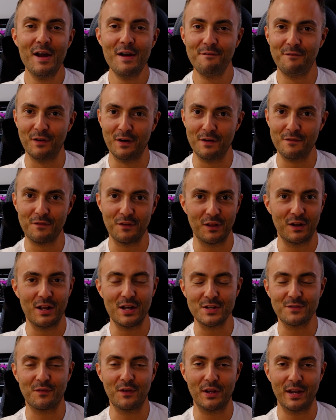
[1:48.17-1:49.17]
for the
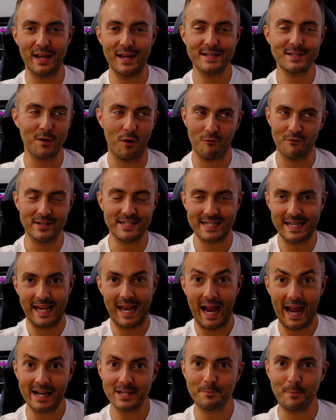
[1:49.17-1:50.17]
last few years. Obviously
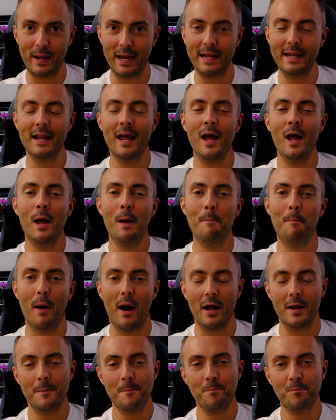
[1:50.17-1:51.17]
it has been,
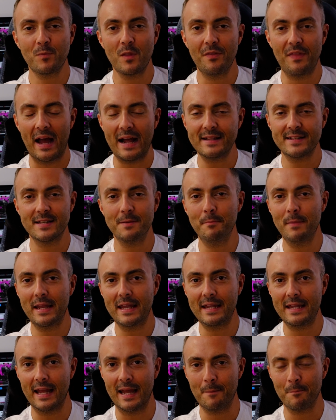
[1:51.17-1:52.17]
but that to
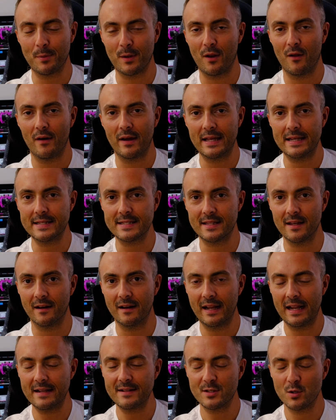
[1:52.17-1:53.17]
me implies
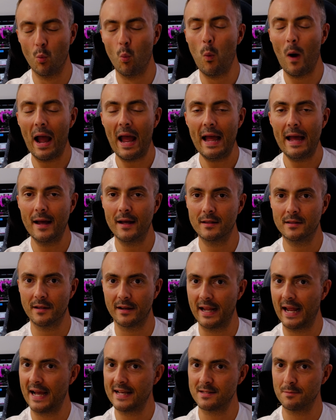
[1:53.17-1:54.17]
that it's aware
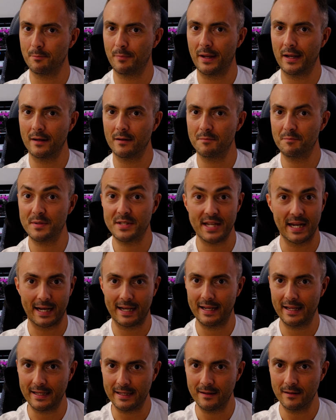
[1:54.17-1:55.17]
that it hasn't been
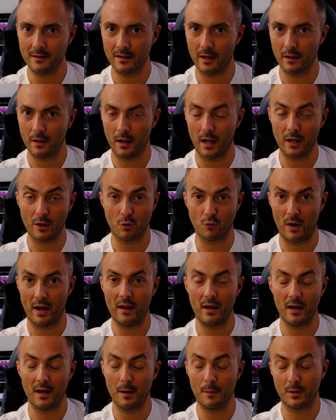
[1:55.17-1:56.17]
particularly
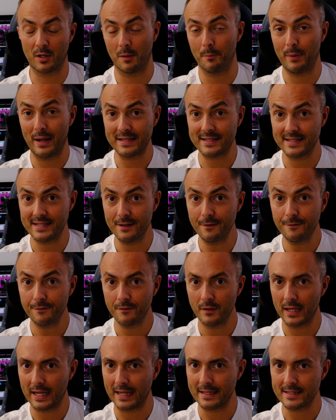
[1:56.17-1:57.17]

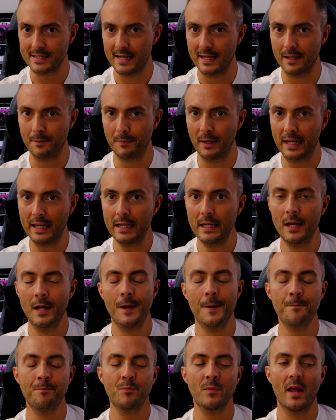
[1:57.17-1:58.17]
competitive against AMD.
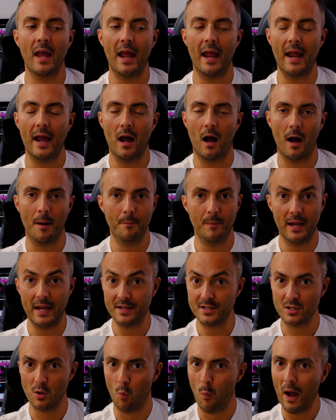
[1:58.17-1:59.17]

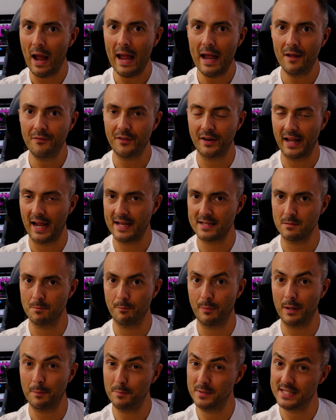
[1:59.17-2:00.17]
It's aware that it
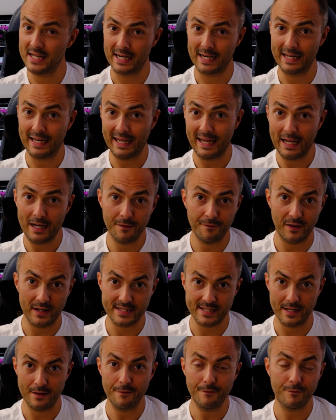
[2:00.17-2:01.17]
hasn't been particularly
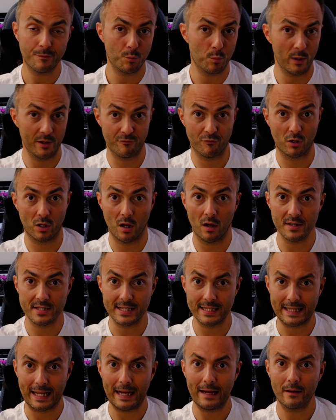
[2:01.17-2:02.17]
innovative with regards
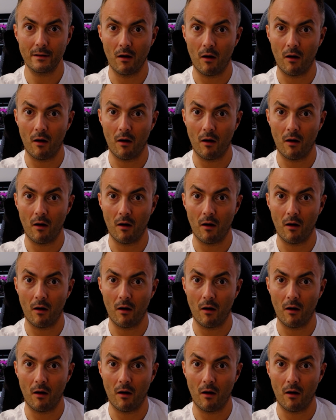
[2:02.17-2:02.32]
to that